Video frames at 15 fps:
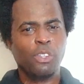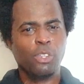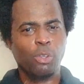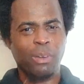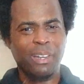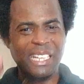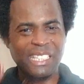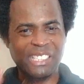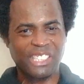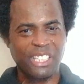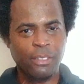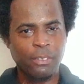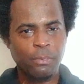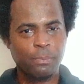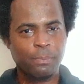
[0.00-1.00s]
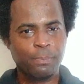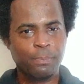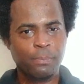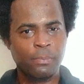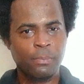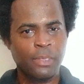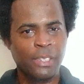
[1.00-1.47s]
you listen
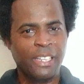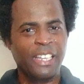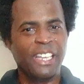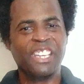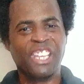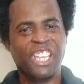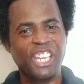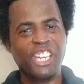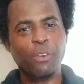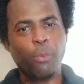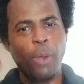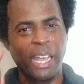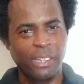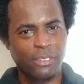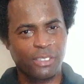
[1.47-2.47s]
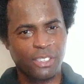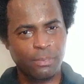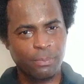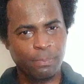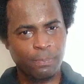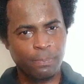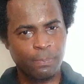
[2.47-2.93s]
and get it right.